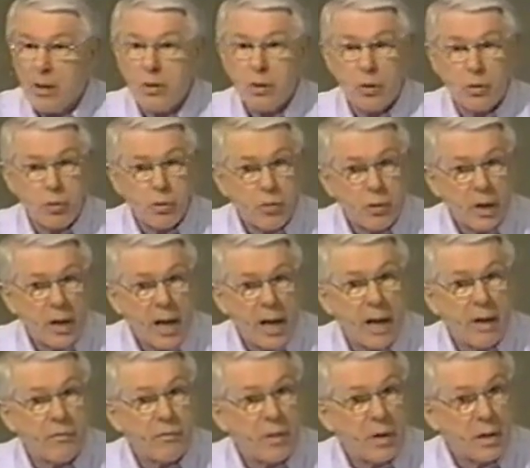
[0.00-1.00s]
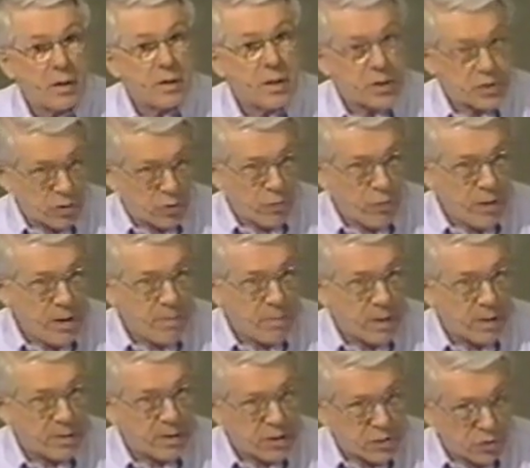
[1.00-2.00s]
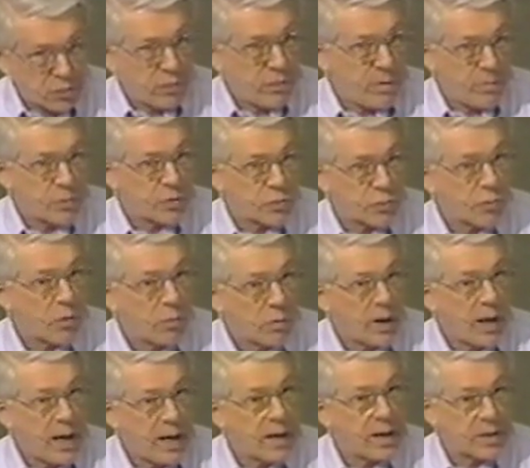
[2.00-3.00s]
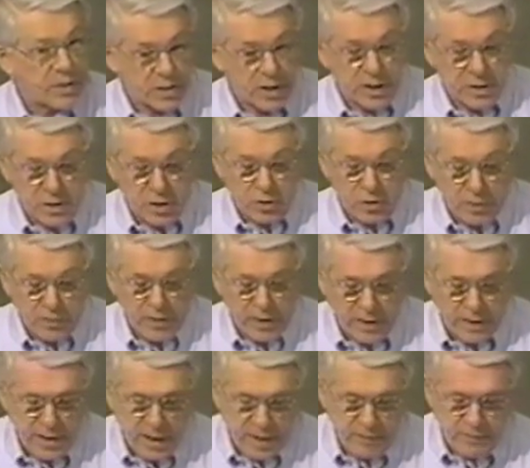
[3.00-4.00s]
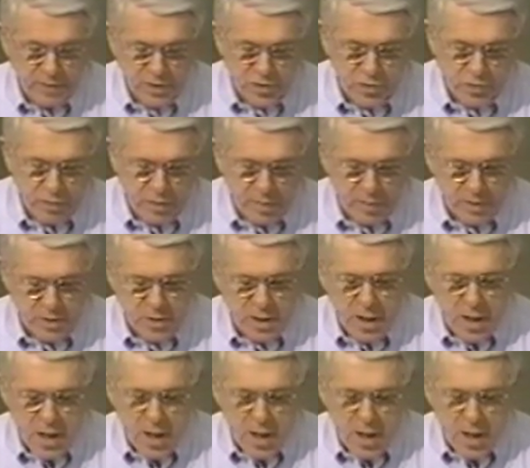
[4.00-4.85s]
You know, you can have disagreement. Disagreements are okay. It's a good thing to have disagreements.